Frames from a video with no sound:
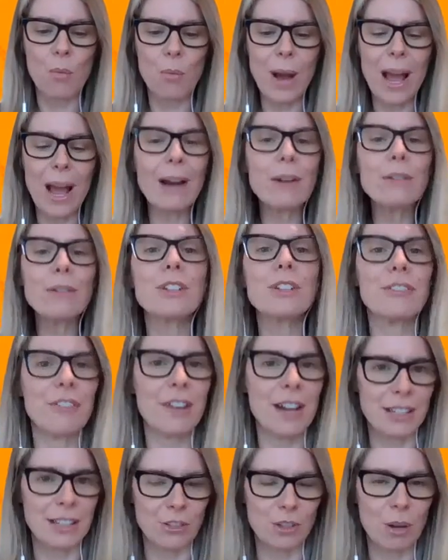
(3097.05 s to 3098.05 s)
how to
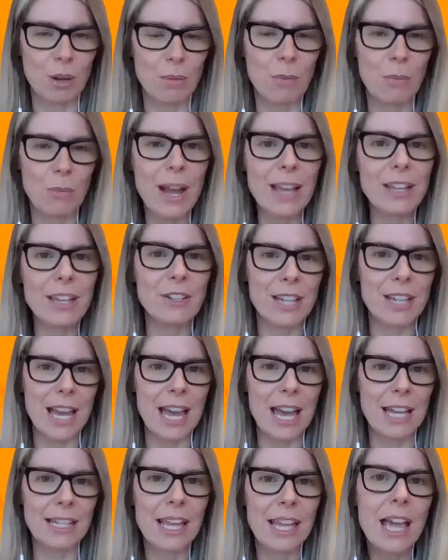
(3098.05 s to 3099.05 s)
find a job and where you
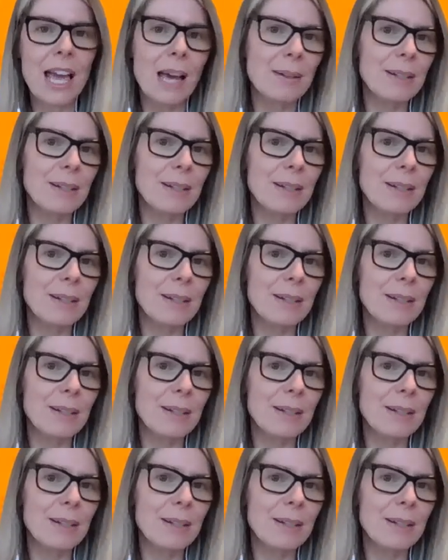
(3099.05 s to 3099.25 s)
can.